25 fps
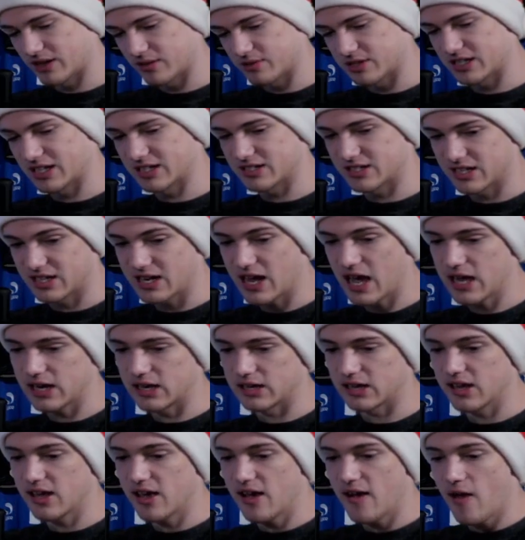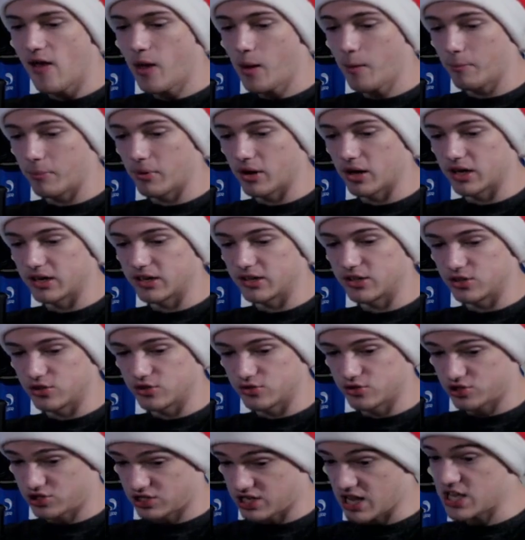Against United. But
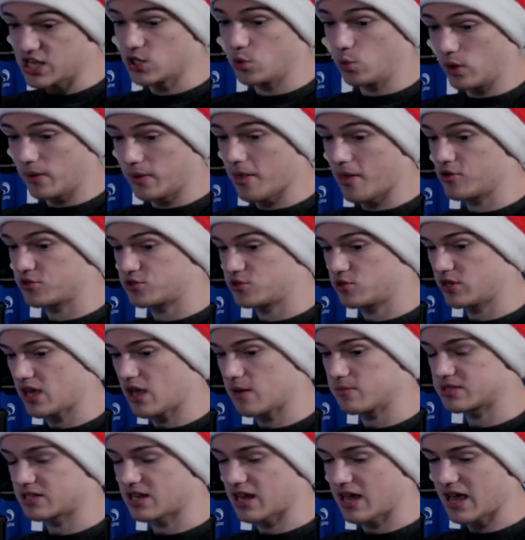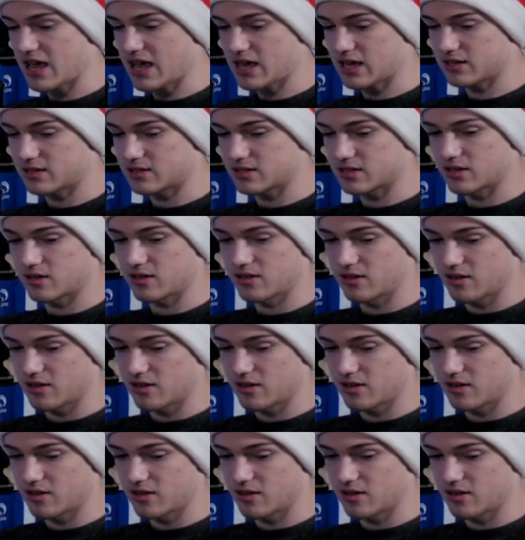say you win those 2 games in hand,